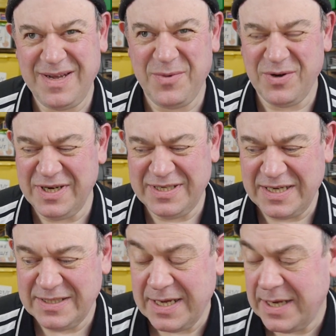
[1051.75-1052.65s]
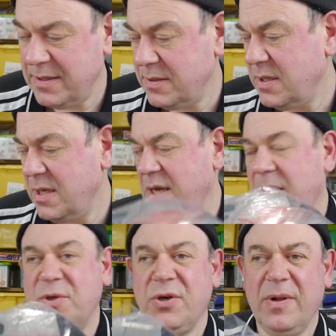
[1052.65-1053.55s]
I'm not going to test that.
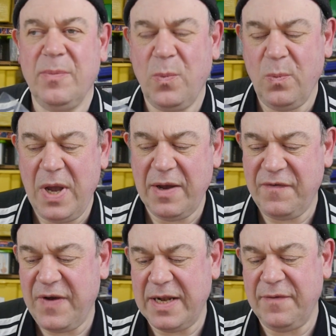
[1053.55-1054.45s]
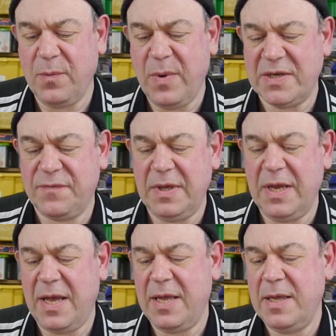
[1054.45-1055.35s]
I'm sure it'll work fine if it works for
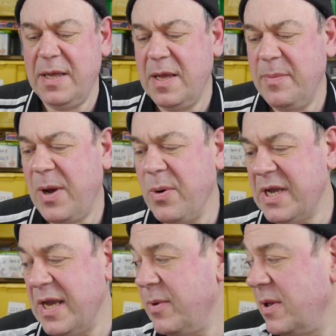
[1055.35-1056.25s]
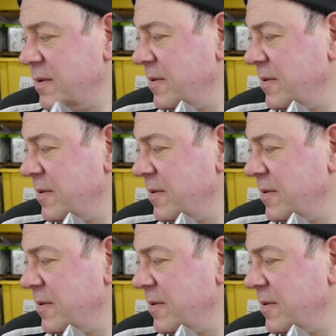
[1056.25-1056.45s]
the uh, power cable.